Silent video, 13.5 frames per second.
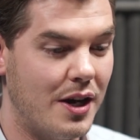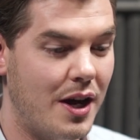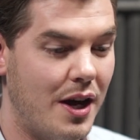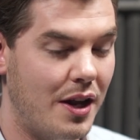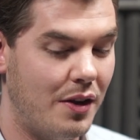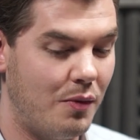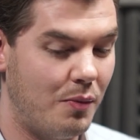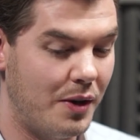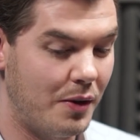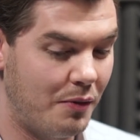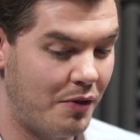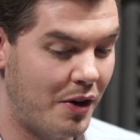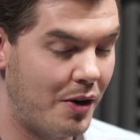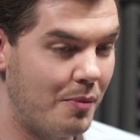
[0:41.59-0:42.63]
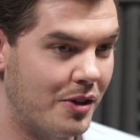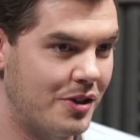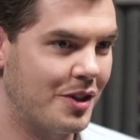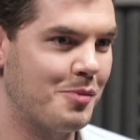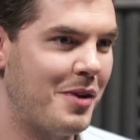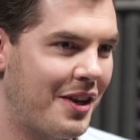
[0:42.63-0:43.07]
And we very
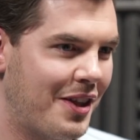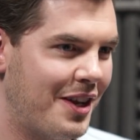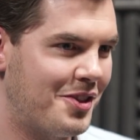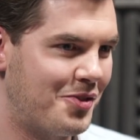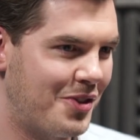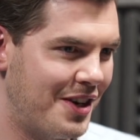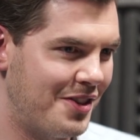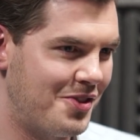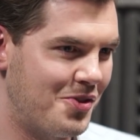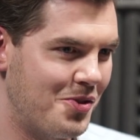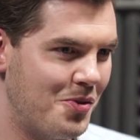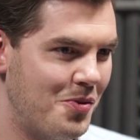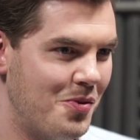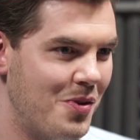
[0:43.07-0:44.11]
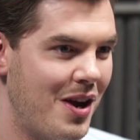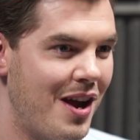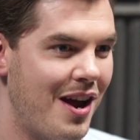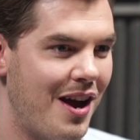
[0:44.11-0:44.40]
much expect that trend to